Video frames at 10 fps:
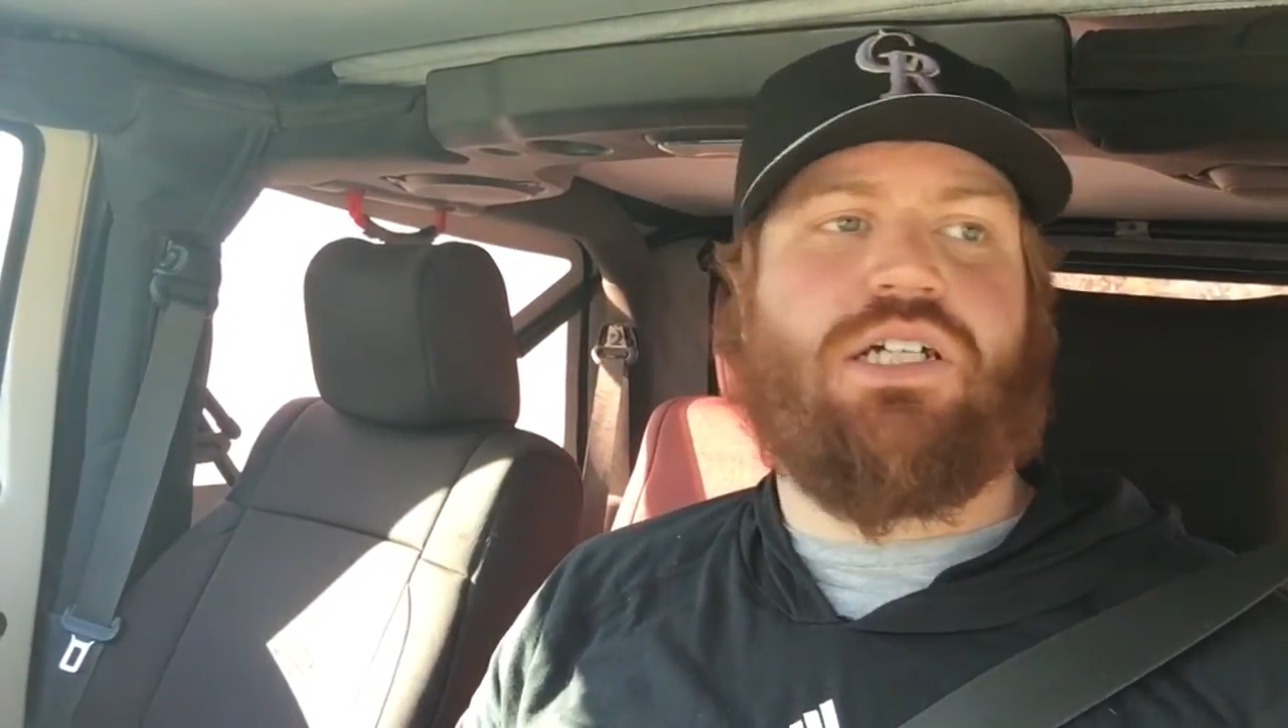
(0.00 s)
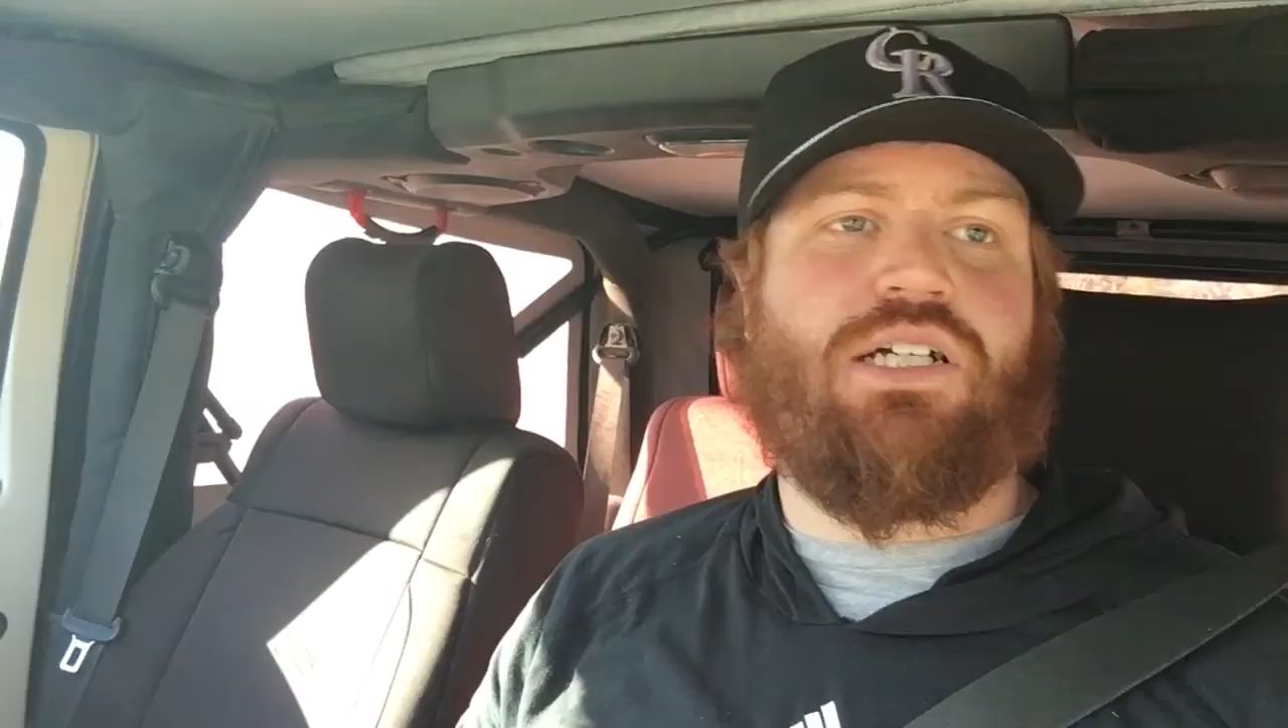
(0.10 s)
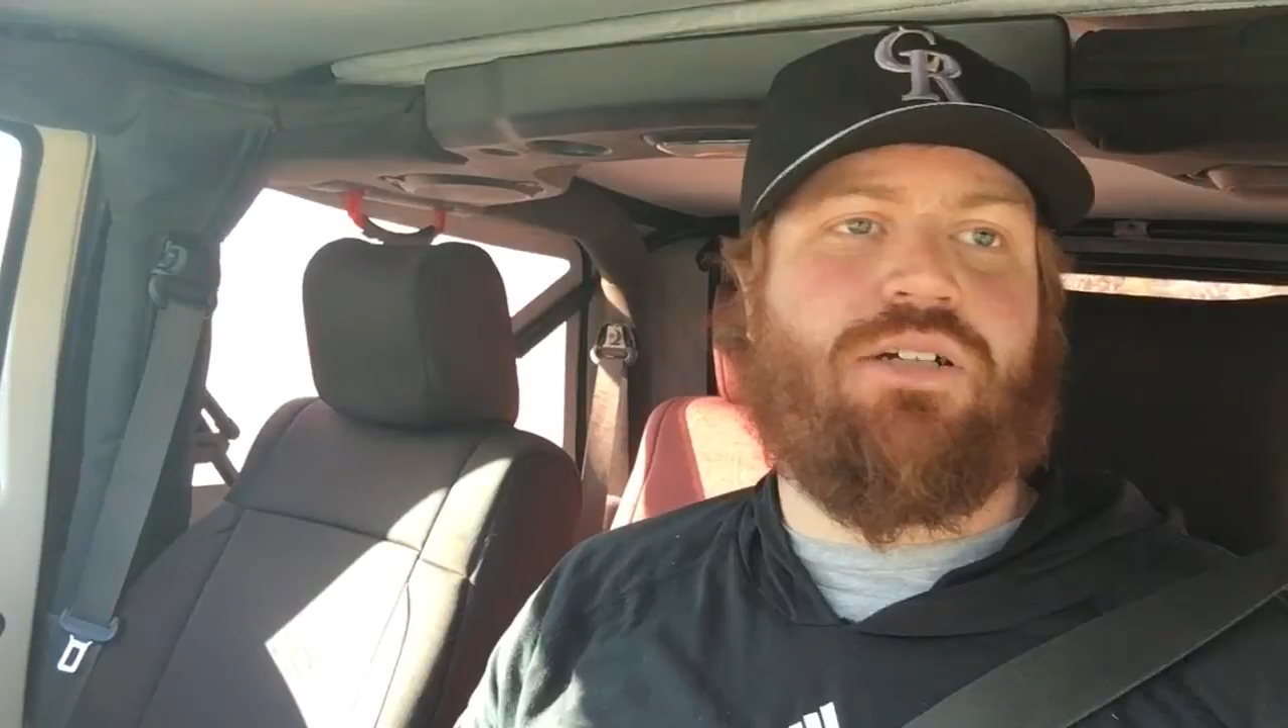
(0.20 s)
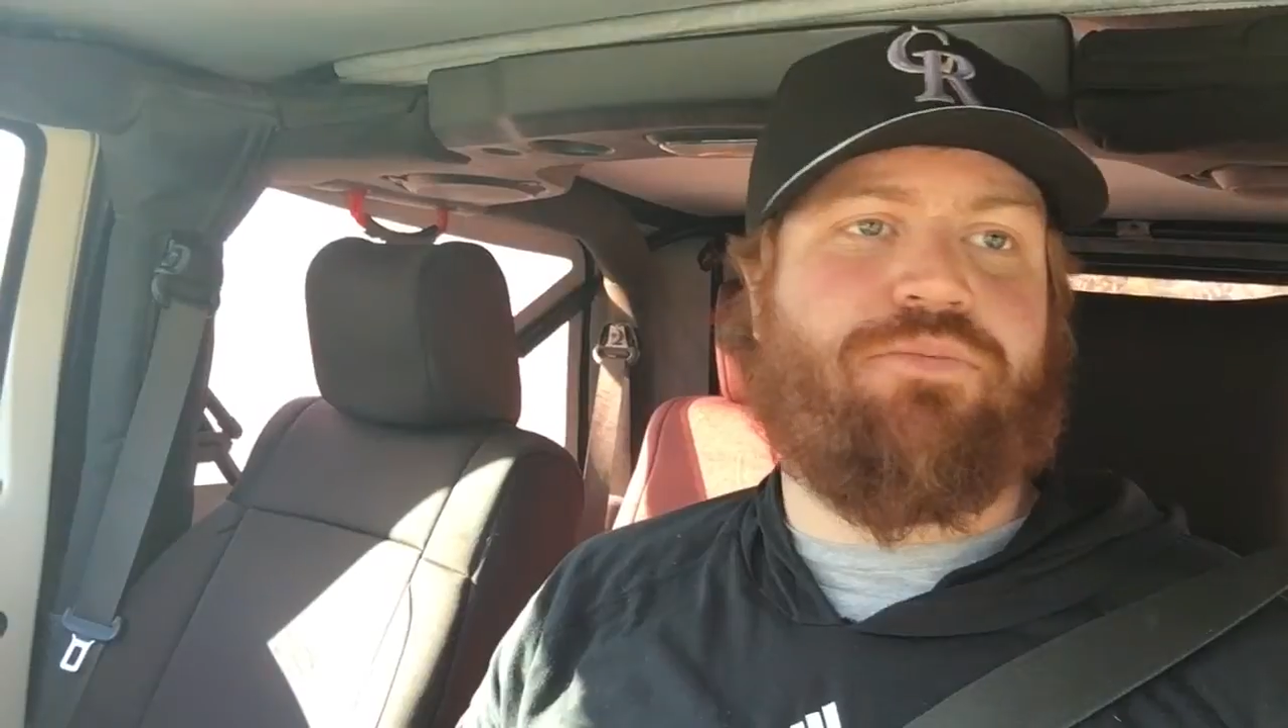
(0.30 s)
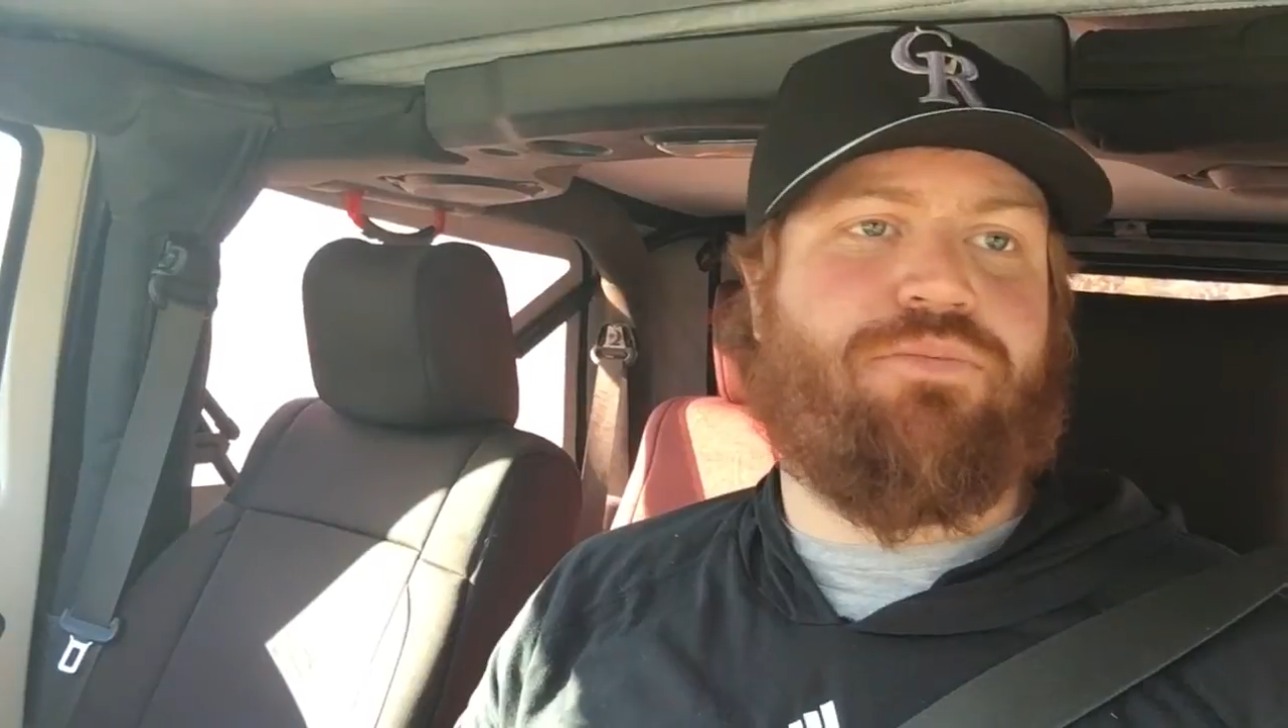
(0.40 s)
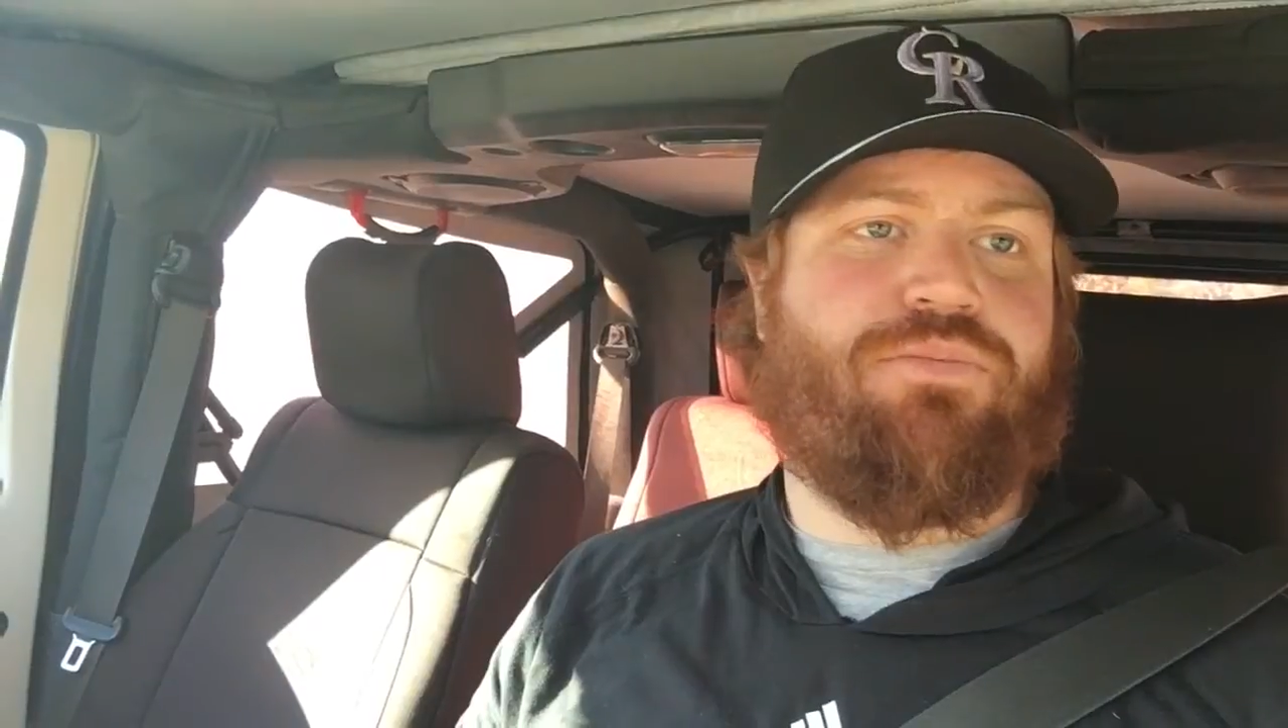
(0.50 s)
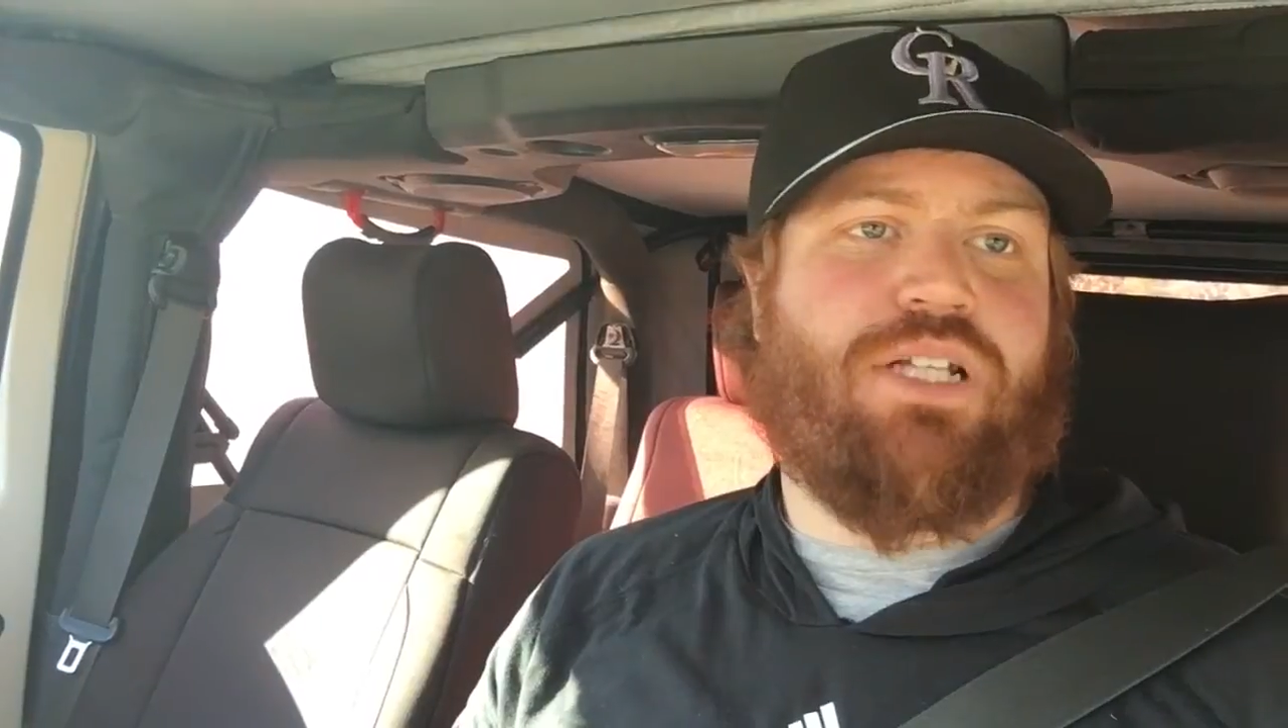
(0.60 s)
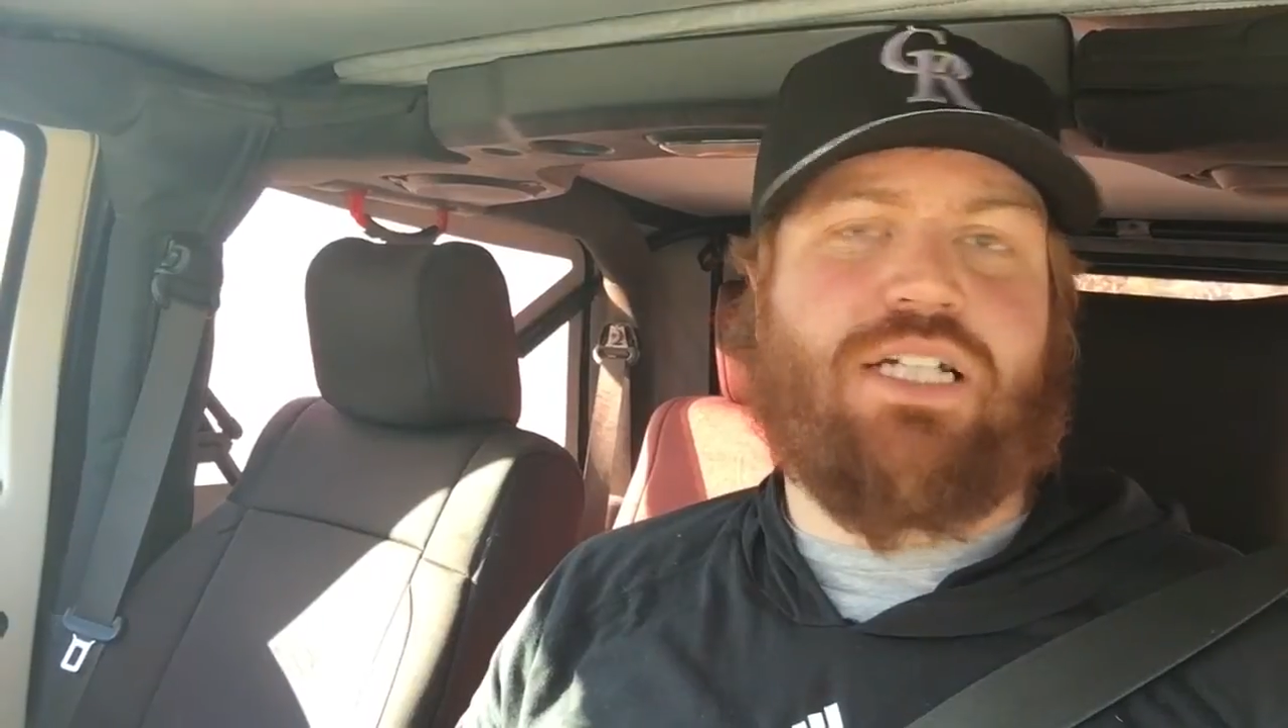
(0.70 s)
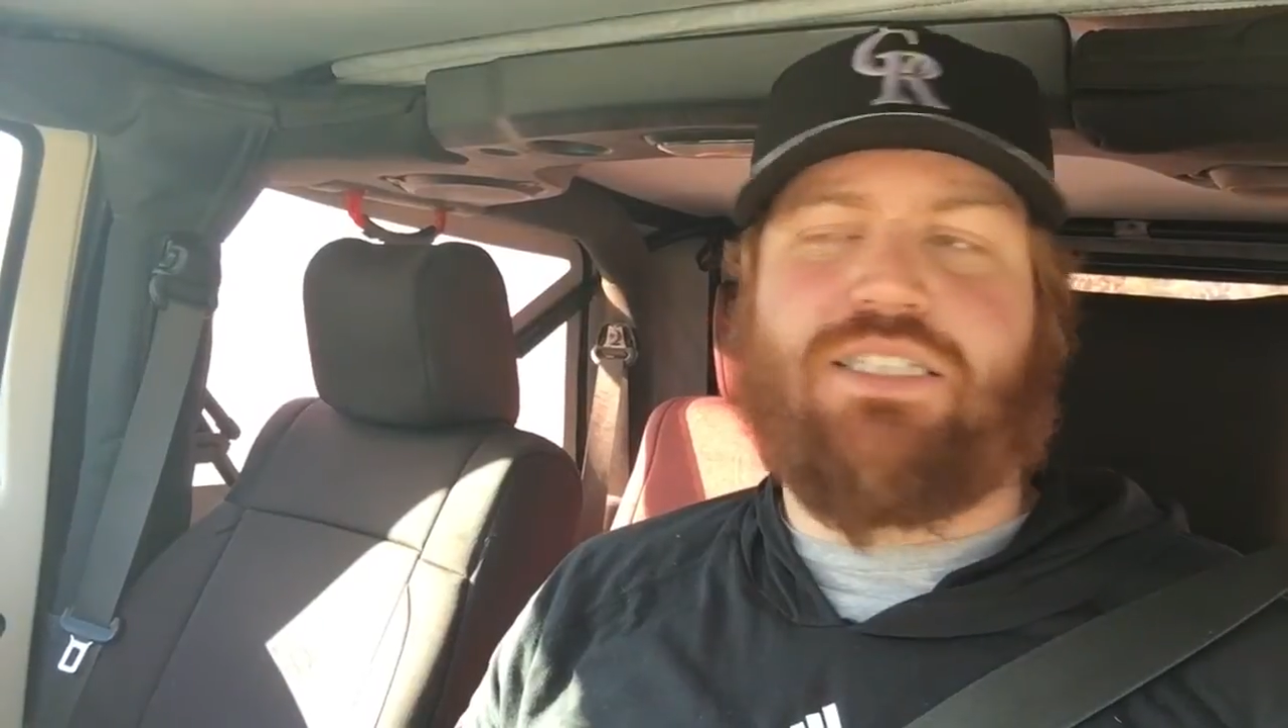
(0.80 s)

Like